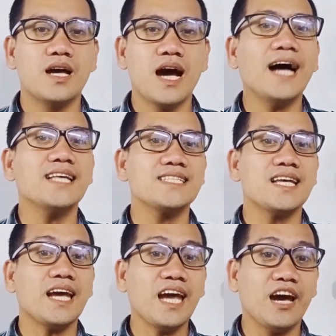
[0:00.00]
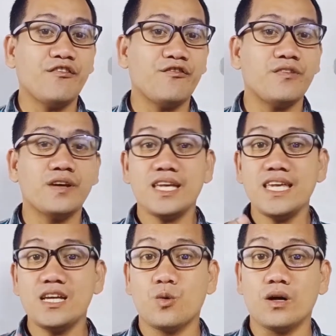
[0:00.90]
as f
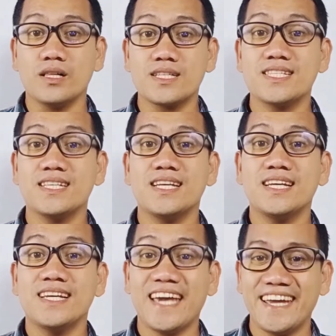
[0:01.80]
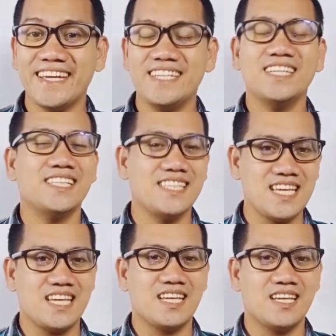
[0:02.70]
equals kd,